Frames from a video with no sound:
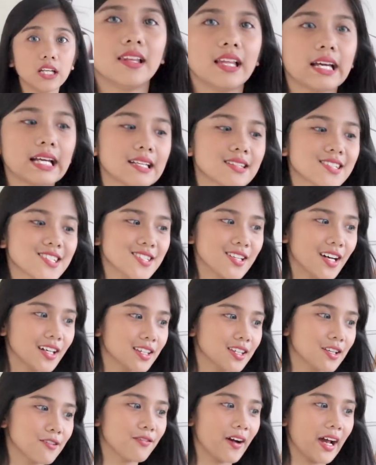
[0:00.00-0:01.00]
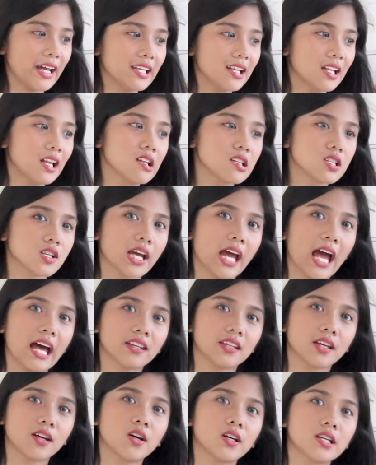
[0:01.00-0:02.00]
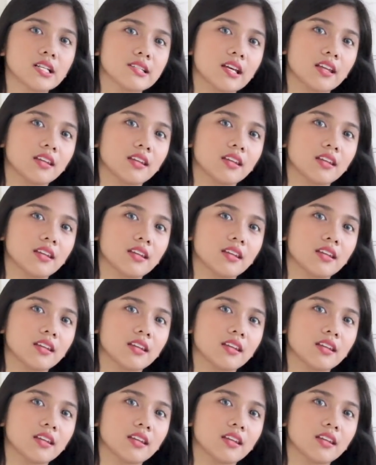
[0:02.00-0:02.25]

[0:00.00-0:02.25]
Like, it's not divided into categories,